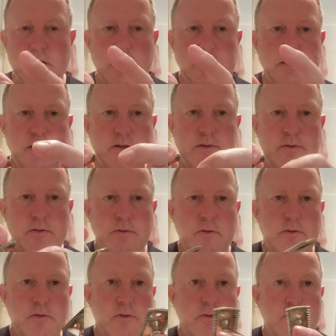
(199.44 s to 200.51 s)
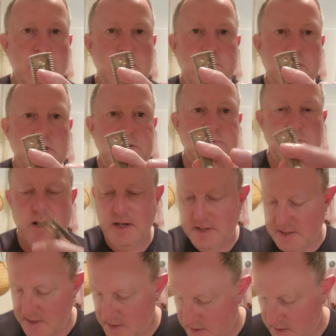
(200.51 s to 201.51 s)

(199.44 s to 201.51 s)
it's a 3-piece razor.